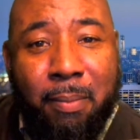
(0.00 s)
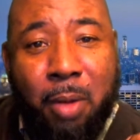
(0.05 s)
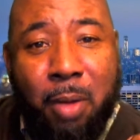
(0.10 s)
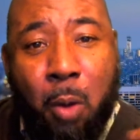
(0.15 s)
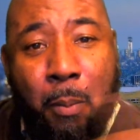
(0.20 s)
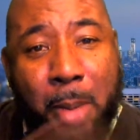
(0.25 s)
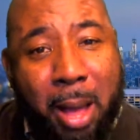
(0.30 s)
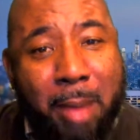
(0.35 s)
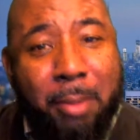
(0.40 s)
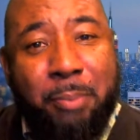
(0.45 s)

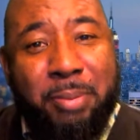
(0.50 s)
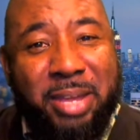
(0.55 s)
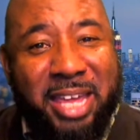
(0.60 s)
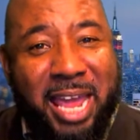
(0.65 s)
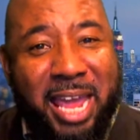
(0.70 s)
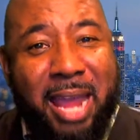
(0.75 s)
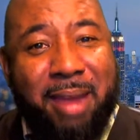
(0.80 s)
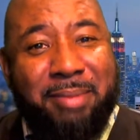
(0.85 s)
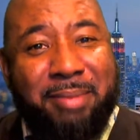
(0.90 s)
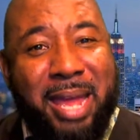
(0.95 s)
Obama
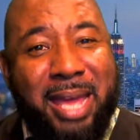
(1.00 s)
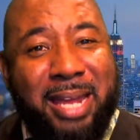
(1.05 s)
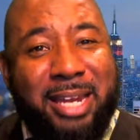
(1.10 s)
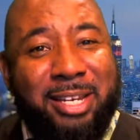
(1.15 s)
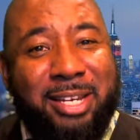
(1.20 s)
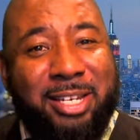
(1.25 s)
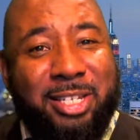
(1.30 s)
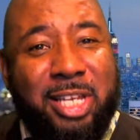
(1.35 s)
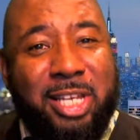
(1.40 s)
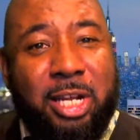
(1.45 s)
became that
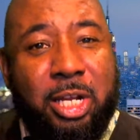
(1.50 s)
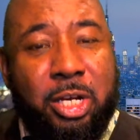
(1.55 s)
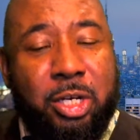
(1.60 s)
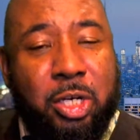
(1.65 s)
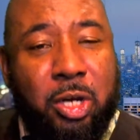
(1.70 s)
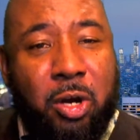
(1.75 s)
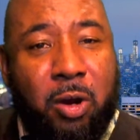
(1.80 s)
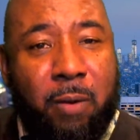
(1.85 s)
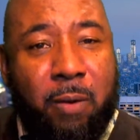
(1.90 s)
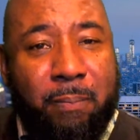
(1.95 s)
in the second
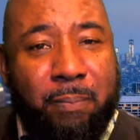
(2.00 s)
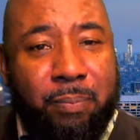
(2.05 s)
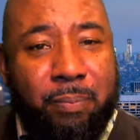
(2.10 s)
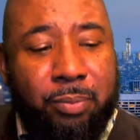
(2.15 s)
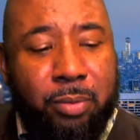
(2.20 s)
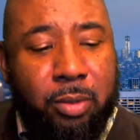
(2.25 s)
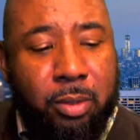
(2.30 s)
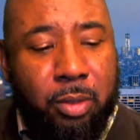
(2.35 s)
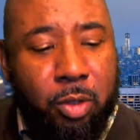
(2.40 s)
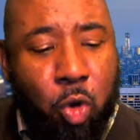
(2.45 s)
term.
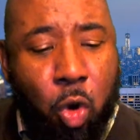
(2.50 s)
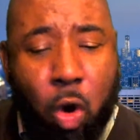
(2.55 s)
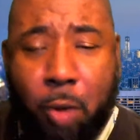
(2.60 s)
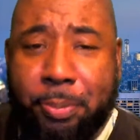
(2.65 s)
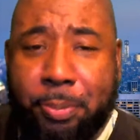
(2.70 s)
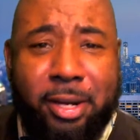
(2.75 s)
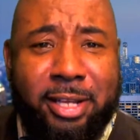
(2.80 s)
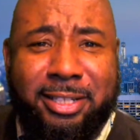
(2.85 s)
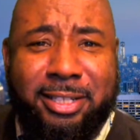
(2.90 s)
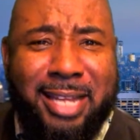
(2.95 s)

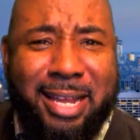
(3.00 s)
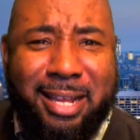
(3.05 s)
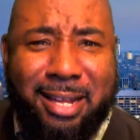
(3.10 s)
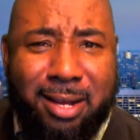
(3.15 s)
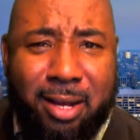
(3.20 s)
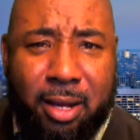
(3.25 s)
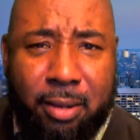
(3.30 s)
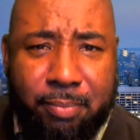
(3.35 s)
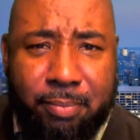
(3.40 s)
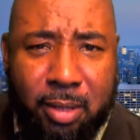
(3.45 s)
Corporate as they
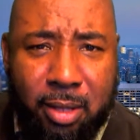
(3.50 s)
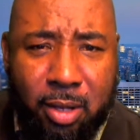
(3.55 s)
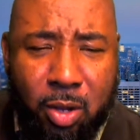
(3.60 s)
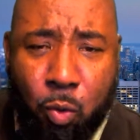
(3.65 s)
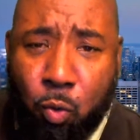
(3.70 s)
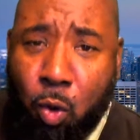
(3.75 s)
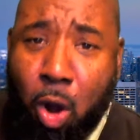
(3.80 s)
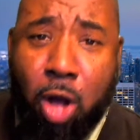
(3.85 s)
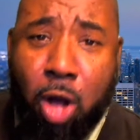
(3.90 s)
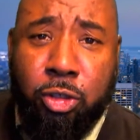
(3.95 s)
come.
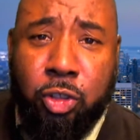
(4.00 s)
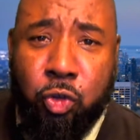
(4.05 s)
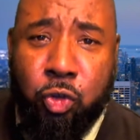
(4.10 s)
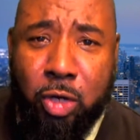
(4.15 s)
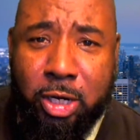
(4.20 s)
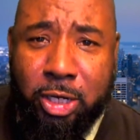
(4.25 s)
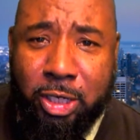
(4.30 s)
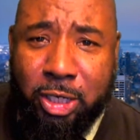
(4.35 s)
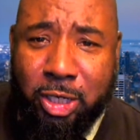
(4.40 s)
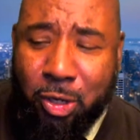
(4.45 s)
Wall
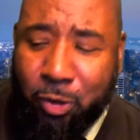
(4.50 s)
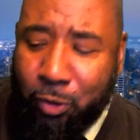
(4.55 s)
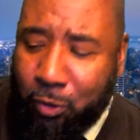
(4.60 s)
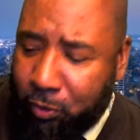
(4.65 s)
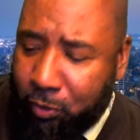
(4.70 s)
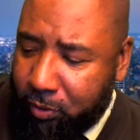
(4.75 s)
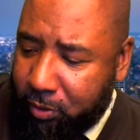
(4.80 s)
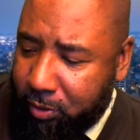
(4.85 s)
Street dude.